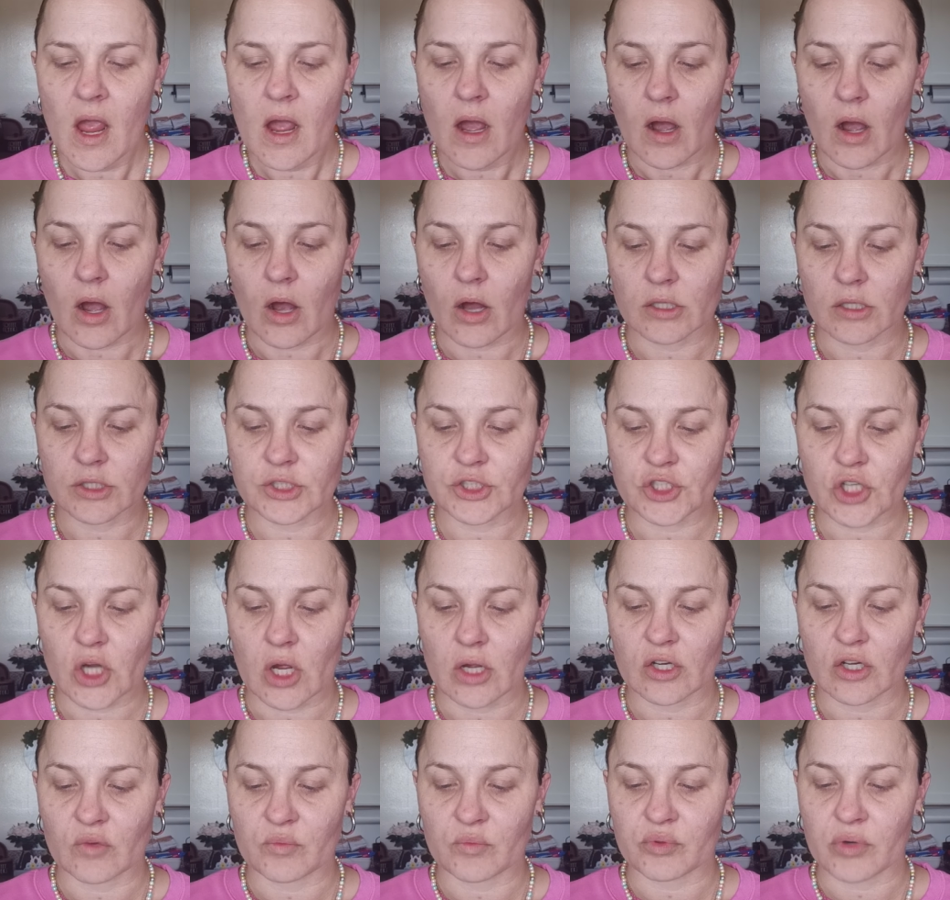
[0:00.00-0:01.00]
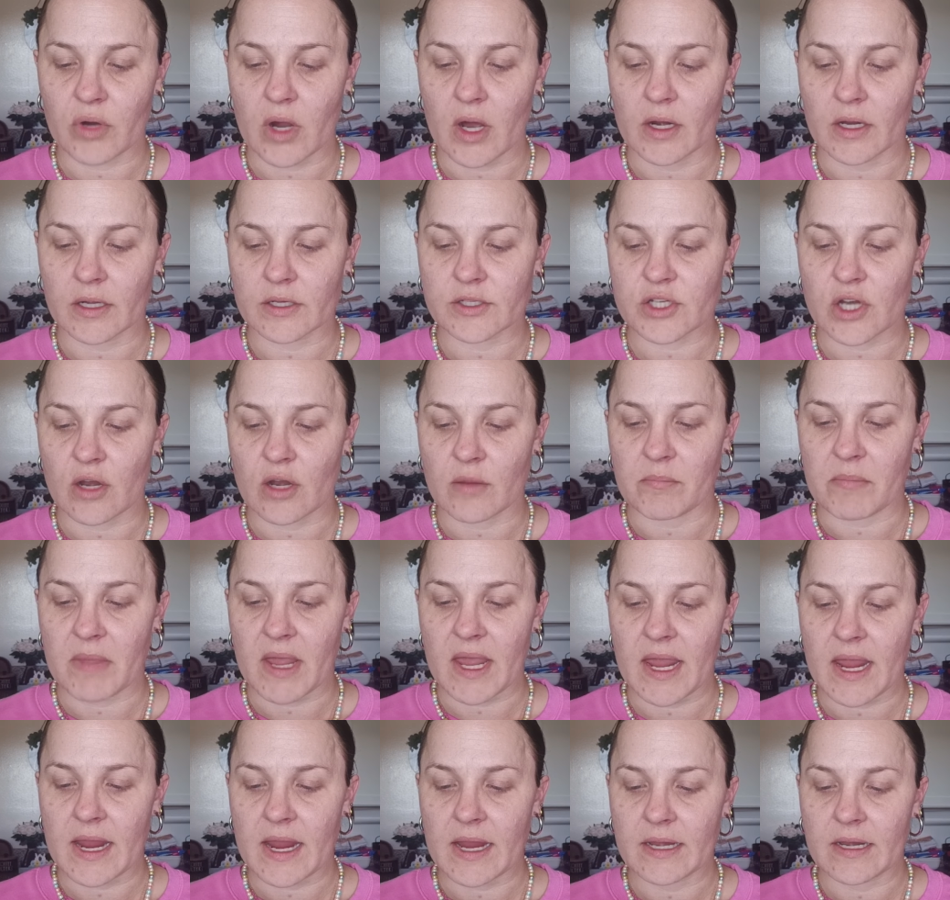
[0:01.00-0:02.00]
All Chongker products are
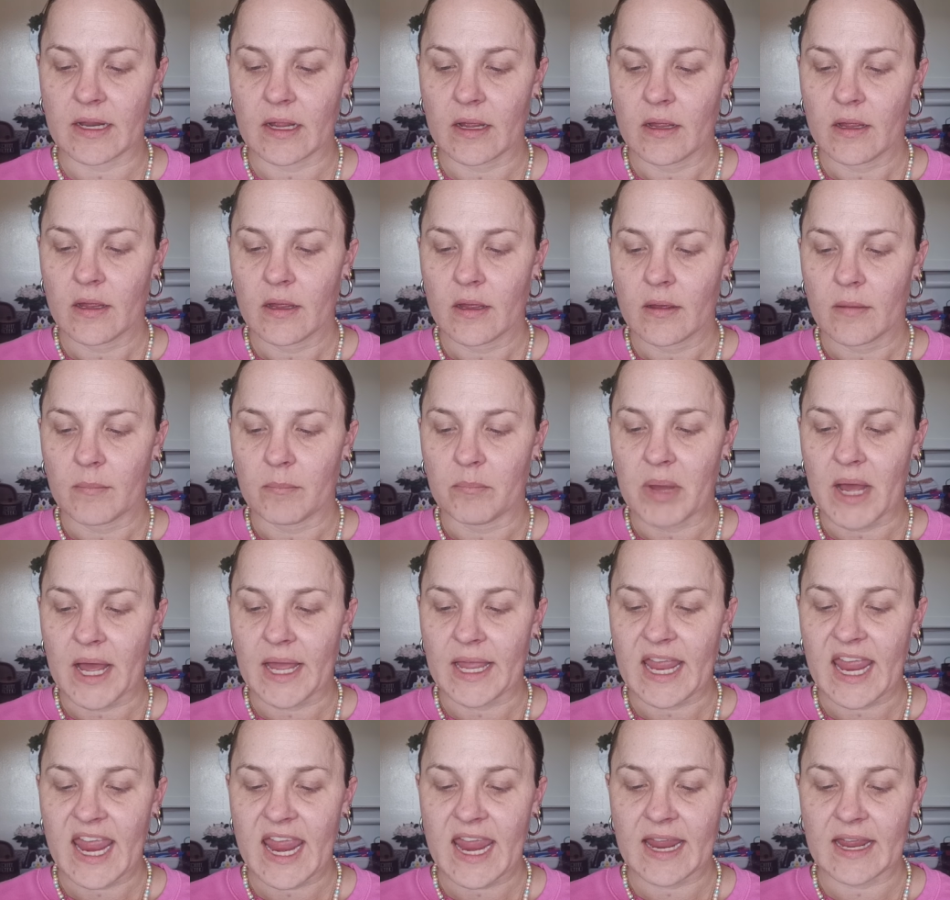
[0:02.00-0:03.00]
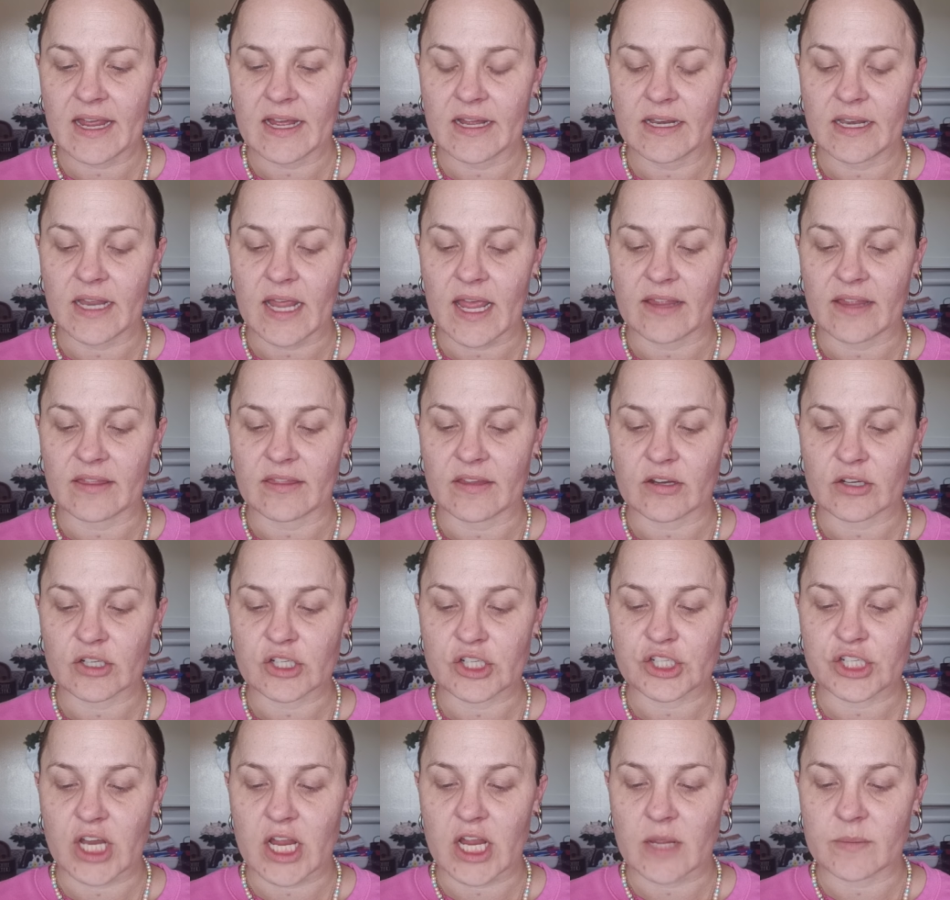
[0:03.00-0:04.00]
made by hand, and their
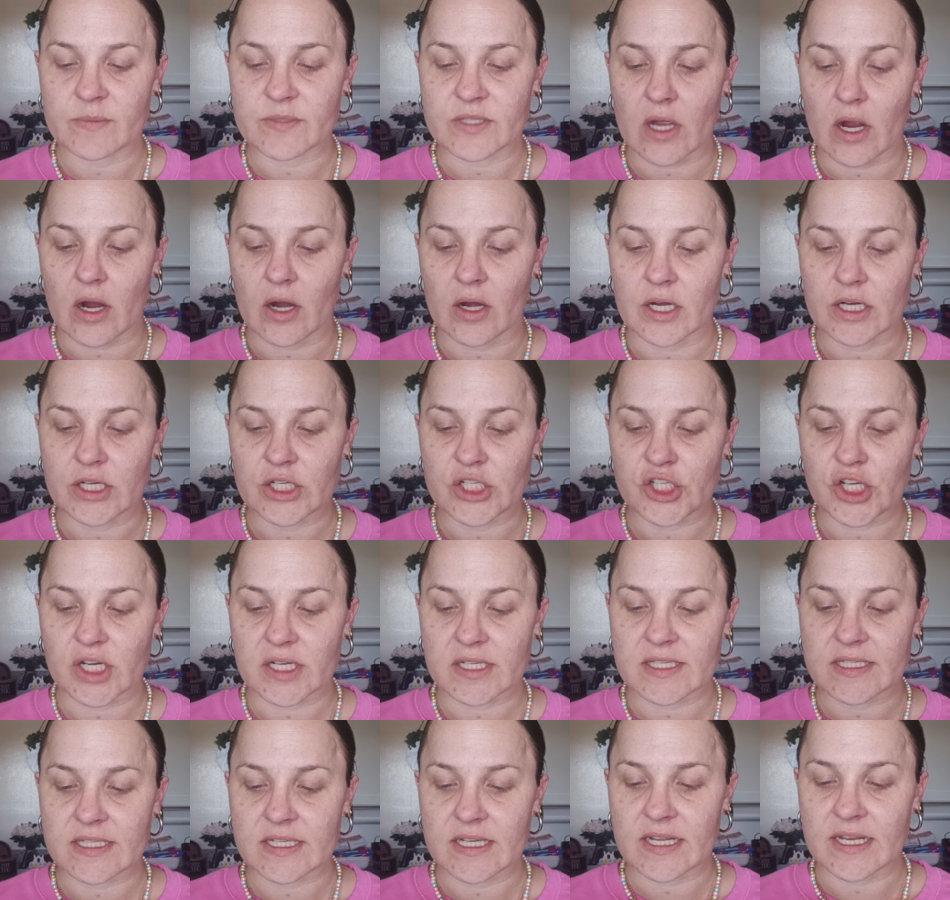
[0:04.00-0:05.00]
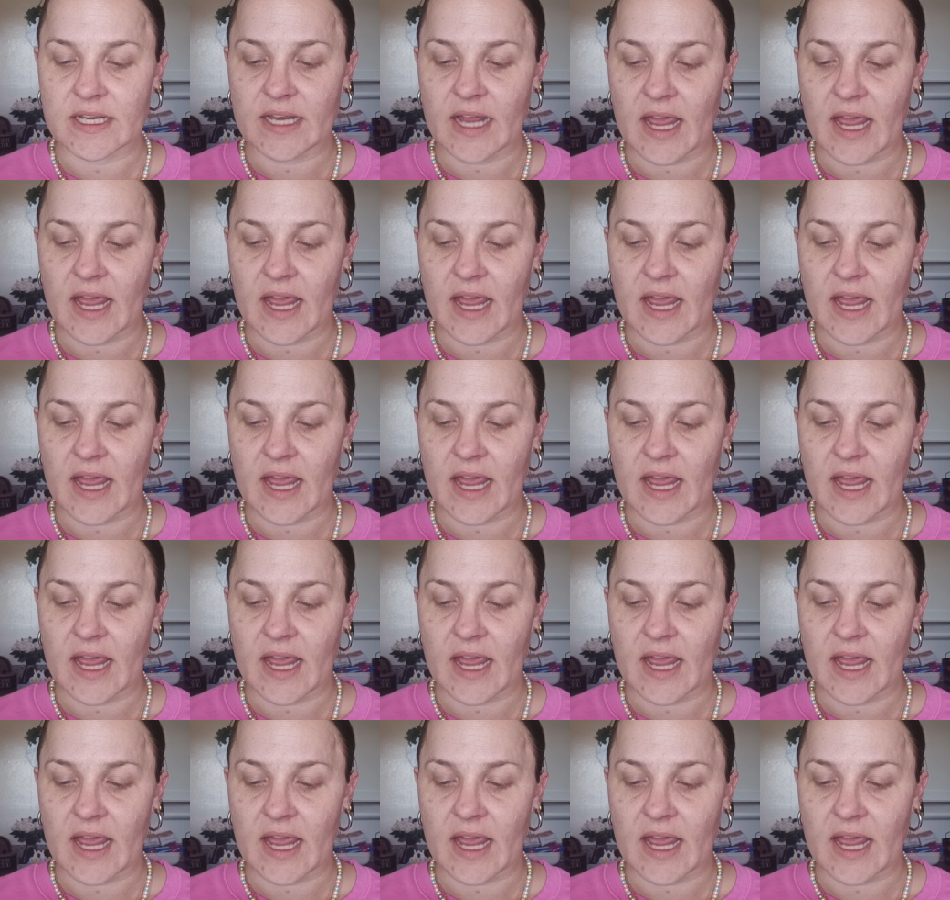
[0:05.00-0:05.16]
shapes are adjusted